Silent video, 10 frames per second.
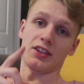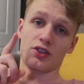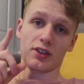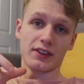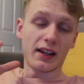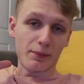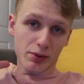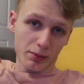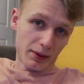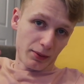enjoyed that
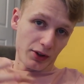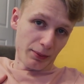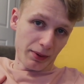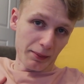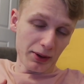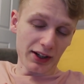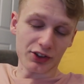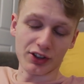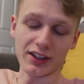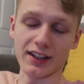probably more than Pablo
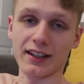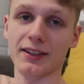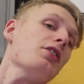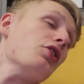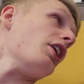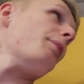actually did. Did you enjoy